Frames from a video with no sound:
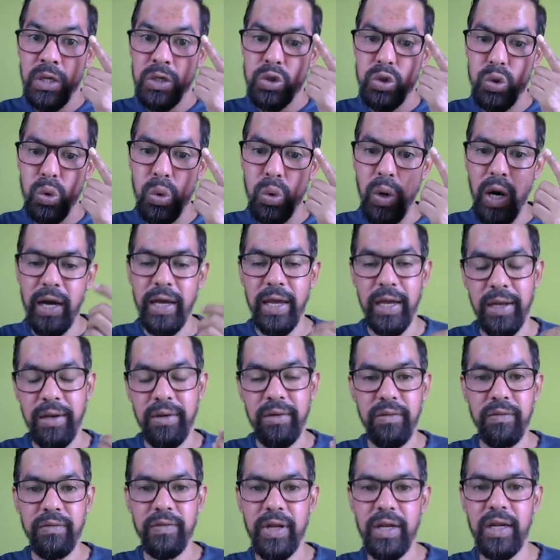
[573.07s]
so
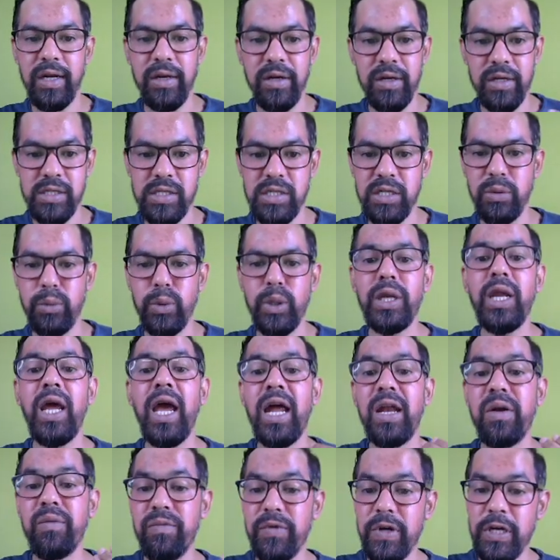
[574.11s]
again, very interesting one,
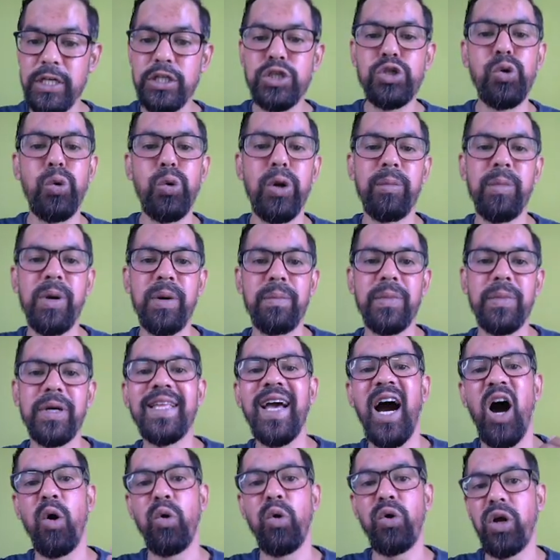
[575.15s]
and please do remember
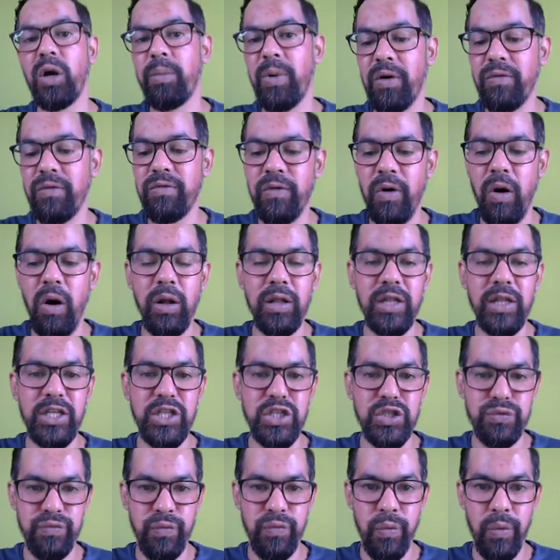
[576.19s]
the outcome of all
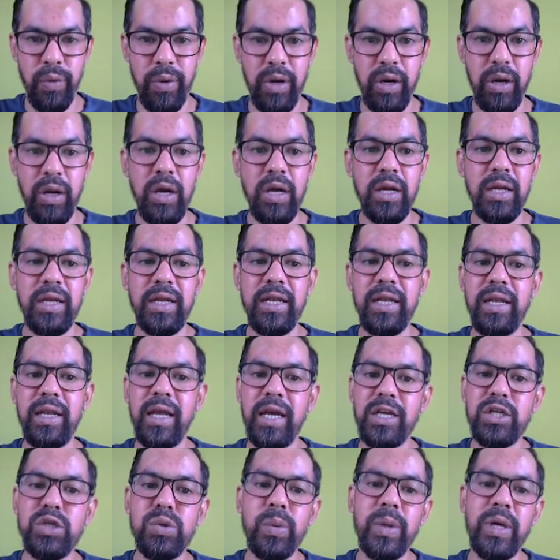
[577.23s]
these four.
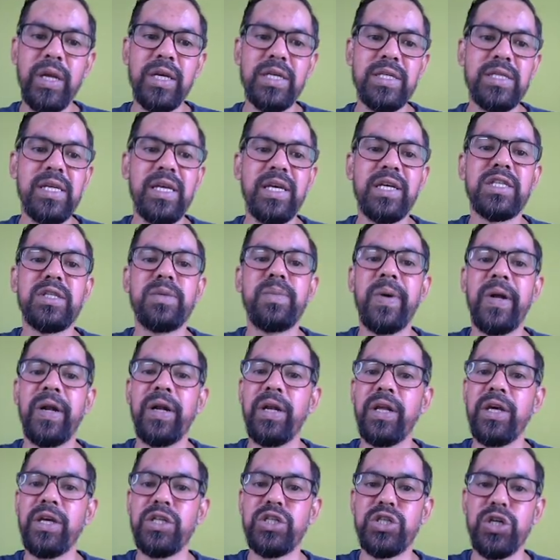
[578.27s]
Next one is
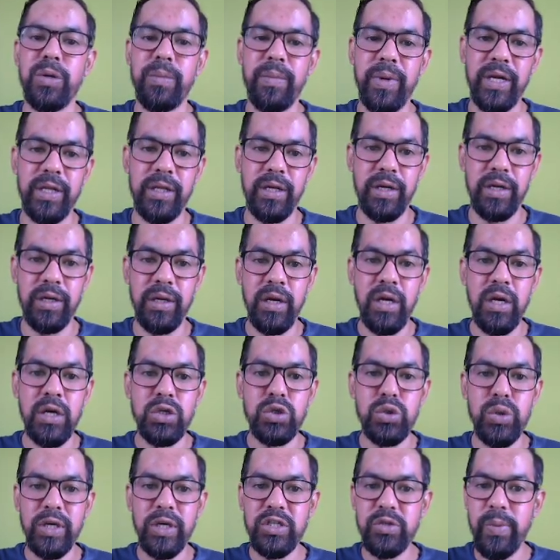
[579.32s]
expenditure method.
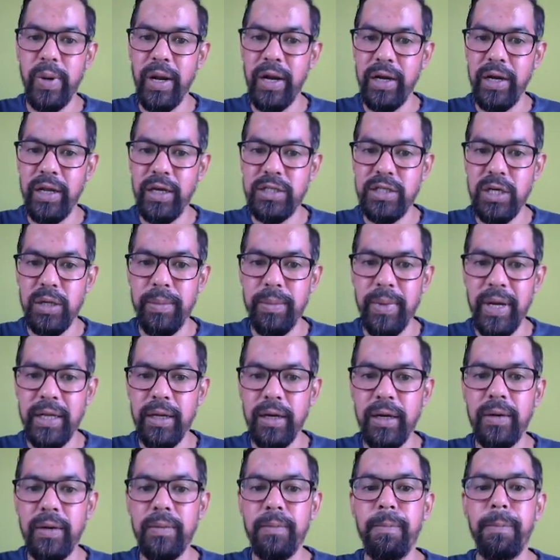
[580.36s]
So expenditure
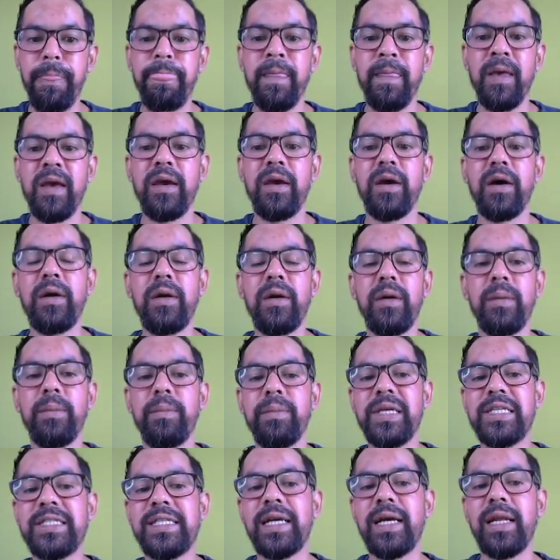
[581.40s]
method, here
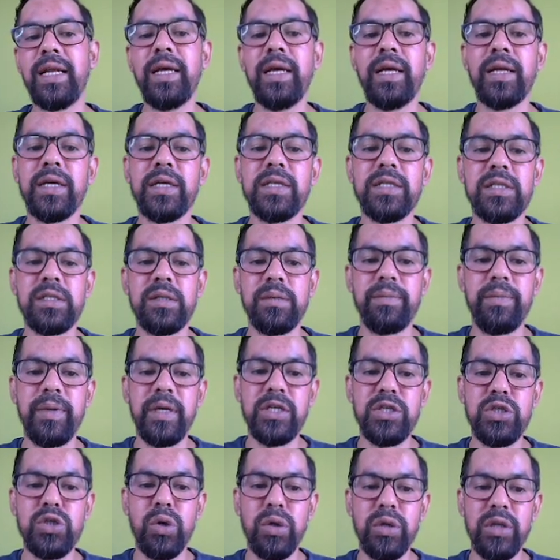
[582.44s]
basically it is
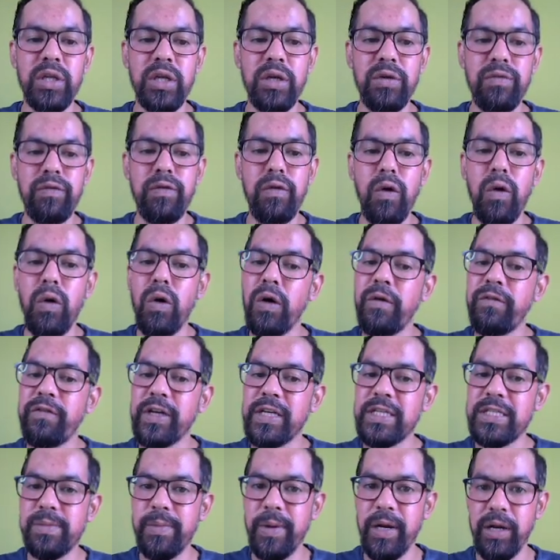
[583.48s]
based on the flow of
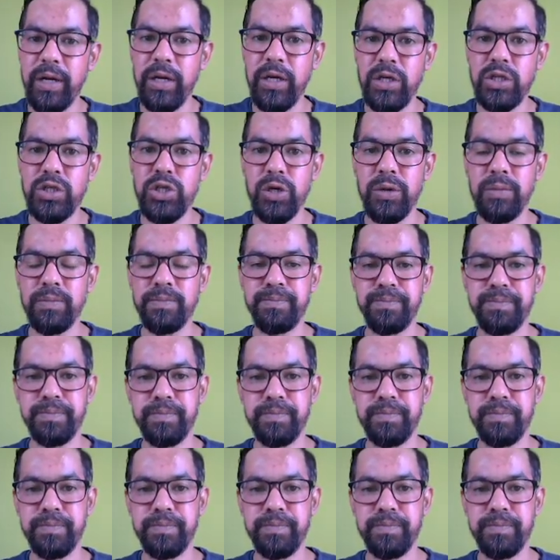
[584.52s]
expenditure.